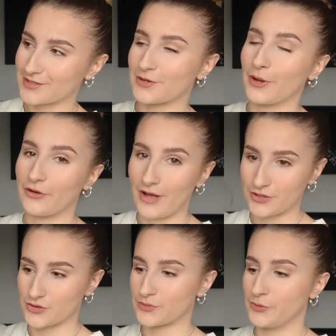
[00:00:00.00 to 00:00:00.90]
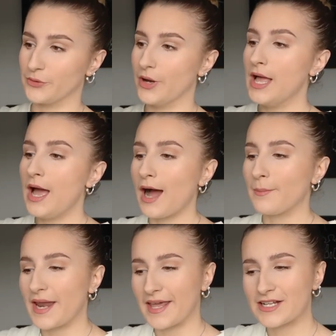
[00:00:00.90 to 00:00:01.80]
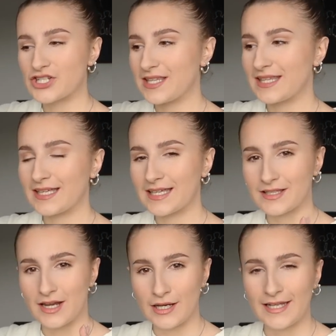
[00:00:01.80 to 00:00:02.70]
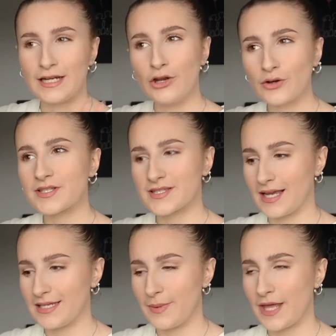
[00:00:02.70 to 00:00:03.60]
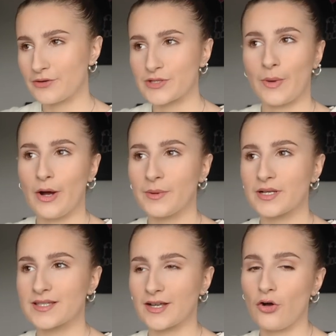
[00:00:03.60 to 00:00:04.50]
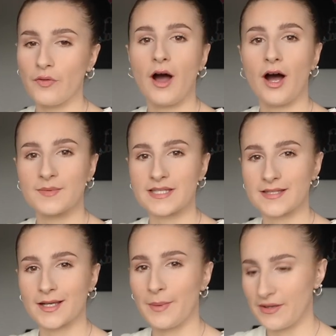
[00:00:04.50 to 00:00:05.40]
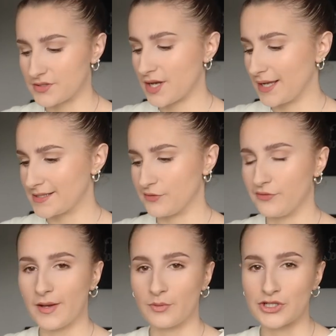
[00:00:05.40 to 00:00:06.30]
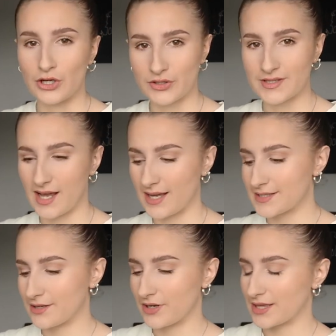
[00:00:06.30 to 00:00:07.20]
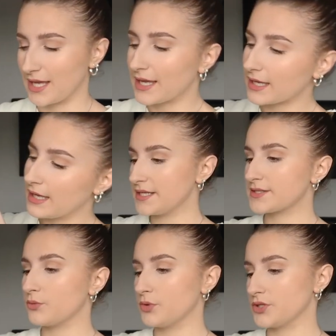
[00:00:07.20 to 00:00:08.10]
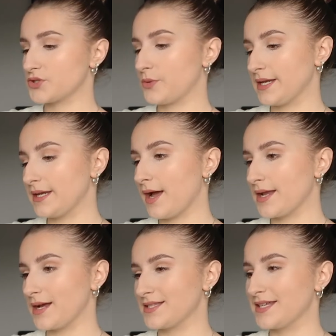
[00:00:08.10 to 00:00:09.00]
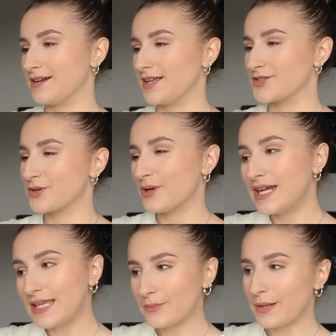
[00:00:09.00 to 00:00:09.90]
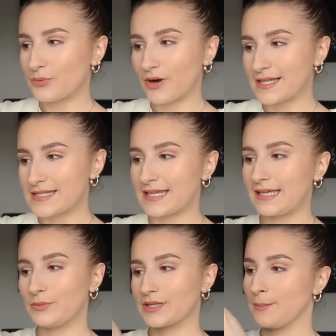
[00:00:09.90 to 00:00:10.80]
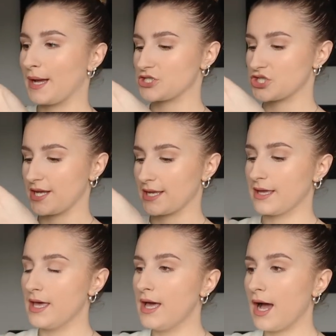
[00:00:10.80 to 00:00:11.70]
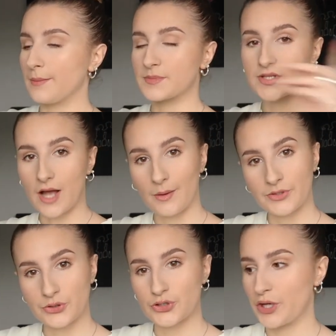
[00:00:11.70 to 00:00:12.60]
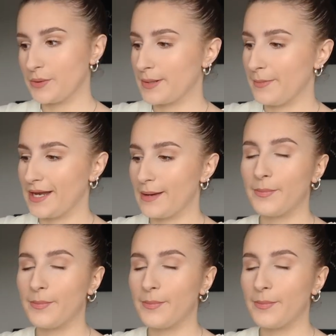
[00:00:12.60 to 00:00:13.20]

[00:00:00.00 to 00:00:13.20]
So I got extra small. And I actually think it looks slightly better as well, because like on the arms, it's like a bit of a tighter fit, which looks nicer, I think. This was £29.99. So a little bit pricey with the matching skirt, which I'll show you in a minute.